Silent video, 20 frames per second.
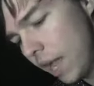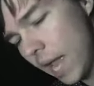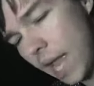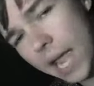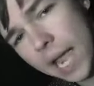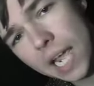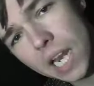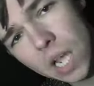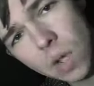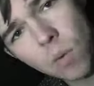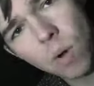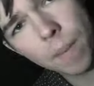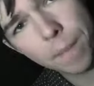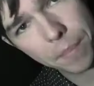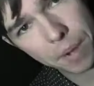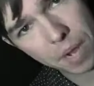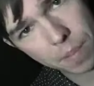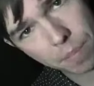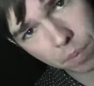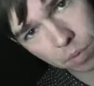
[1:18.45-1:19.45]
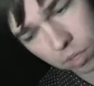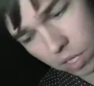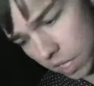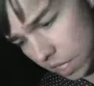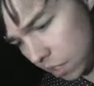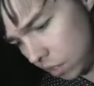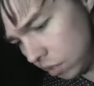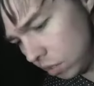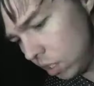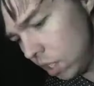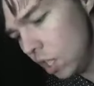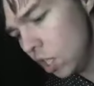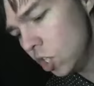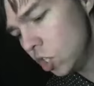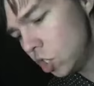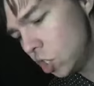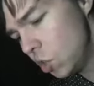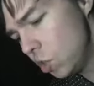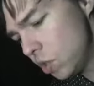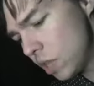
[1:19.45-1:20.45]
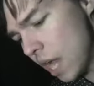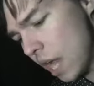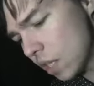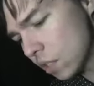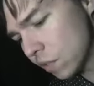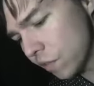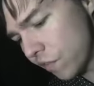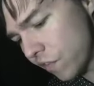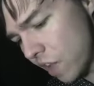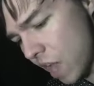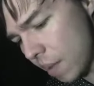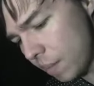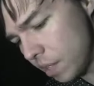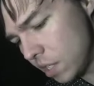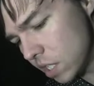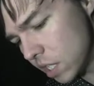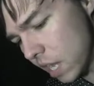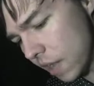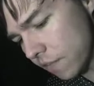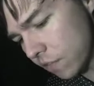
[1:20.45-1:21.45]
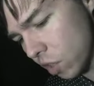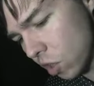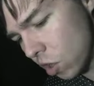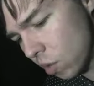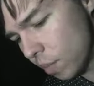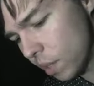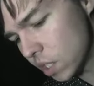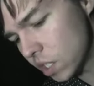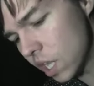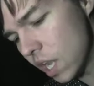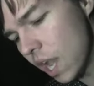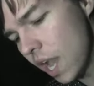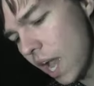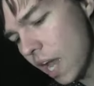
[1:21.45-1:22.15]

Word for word: 81 people killed, 2,000 families left homeless,